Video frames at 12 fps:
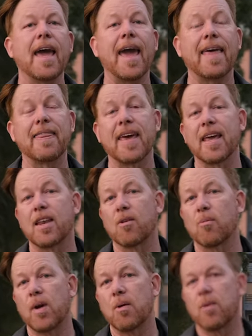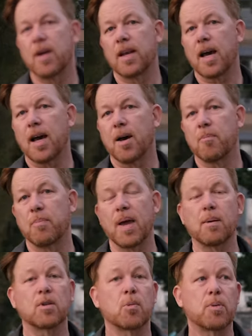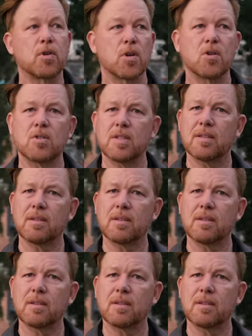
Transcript: and then we would be able to produce